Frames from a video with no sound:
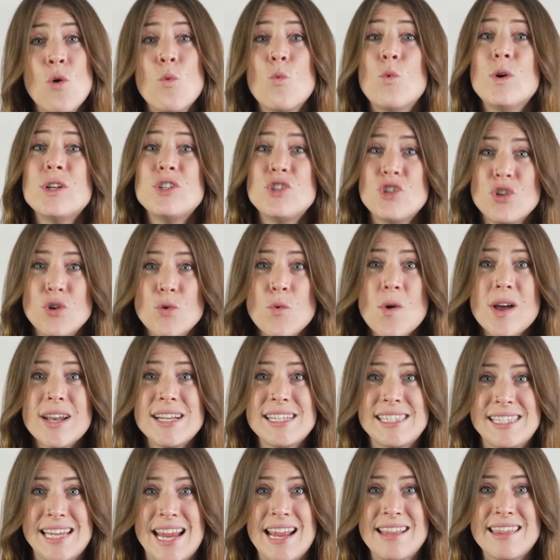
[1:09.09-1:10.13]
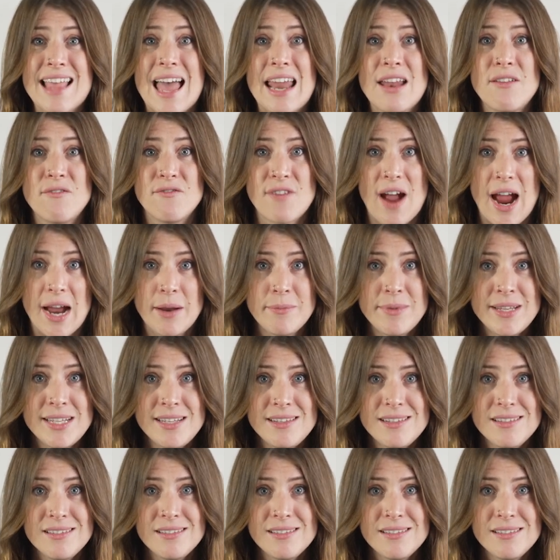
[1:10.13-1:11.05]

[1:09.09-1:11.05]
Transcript: Would you want to stay in that environment?